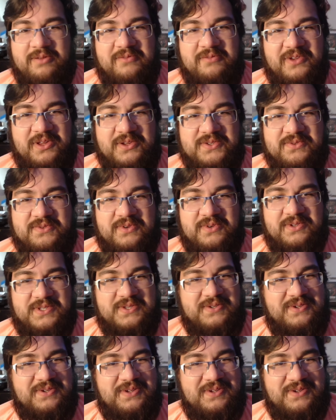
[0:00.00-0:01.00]
videos
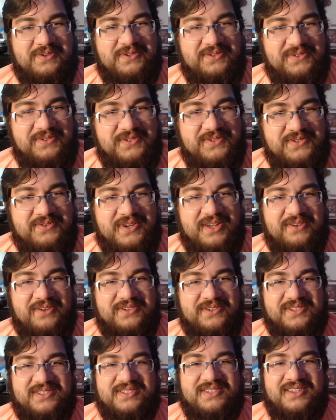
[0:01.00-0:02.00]
was when I
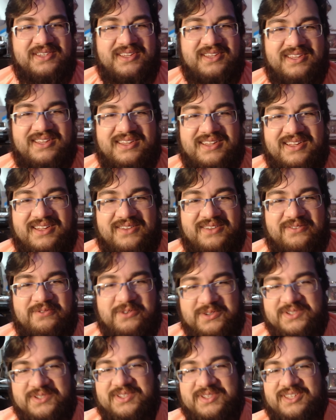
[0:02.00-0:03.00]
was
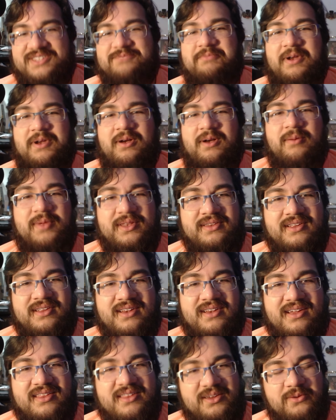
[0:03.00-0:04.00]
first experimenting,
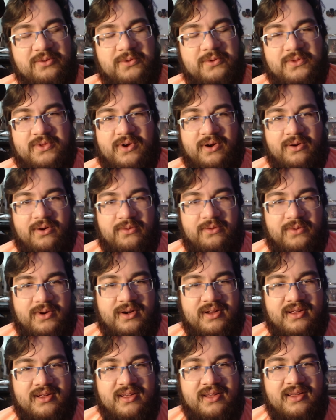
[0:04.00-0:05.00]
I think, with
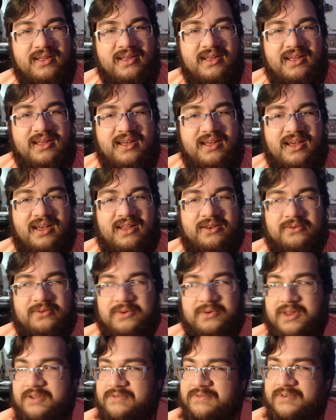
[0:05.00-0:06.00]
artwork, and when
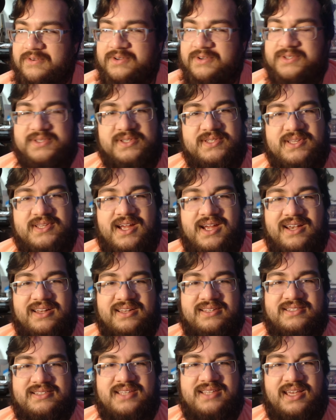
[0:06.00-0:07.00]
I first decided to
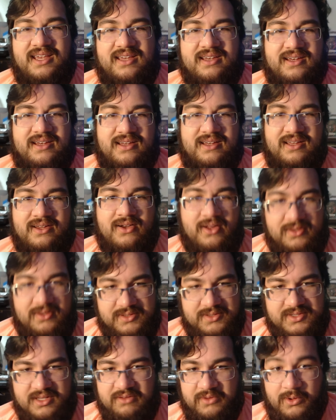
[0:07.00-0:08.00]
take a
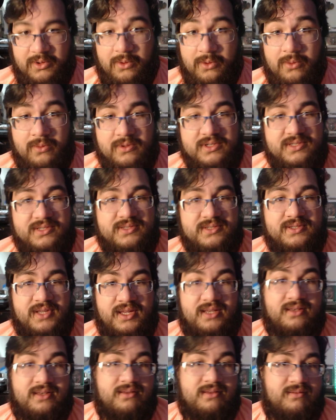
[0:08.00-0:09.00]
college level course
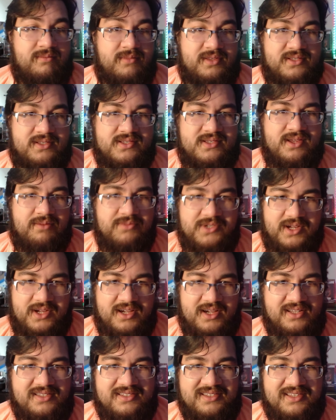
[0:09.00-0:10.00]
in the
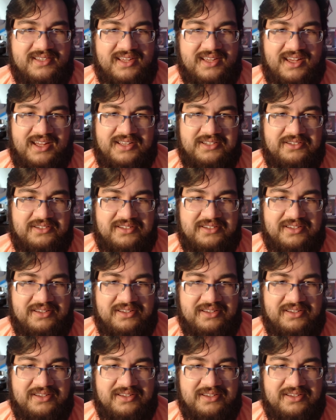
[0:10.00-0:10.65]
subject. And